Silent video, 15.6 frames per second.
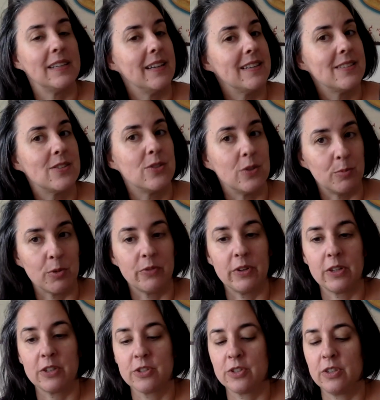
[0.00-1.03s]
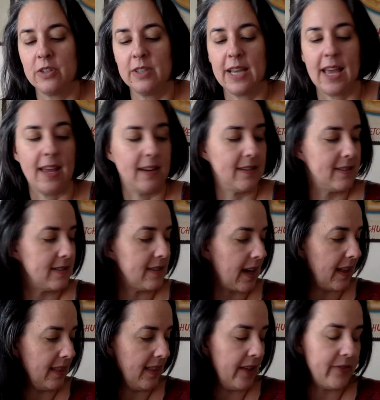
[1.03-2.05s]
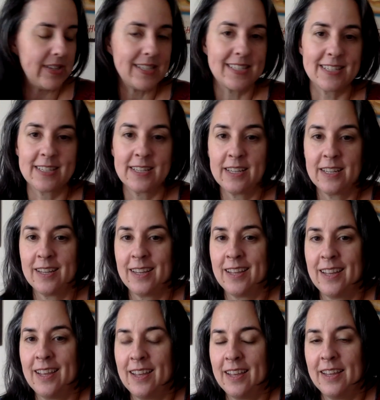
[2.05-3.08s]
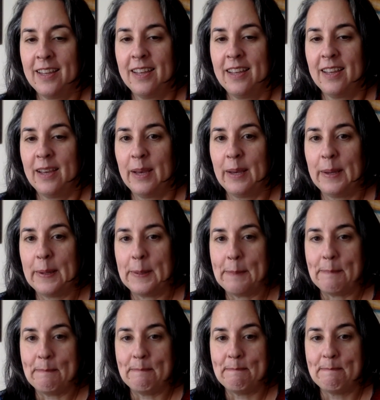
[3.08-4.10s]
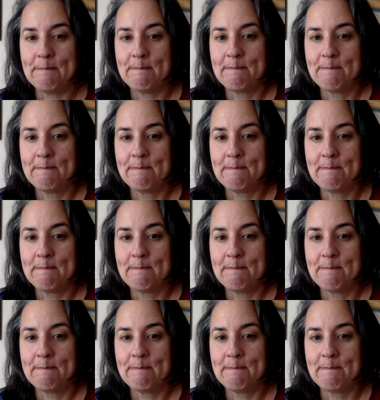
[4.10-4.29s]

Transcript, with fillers: it's super functional and I love it. Um,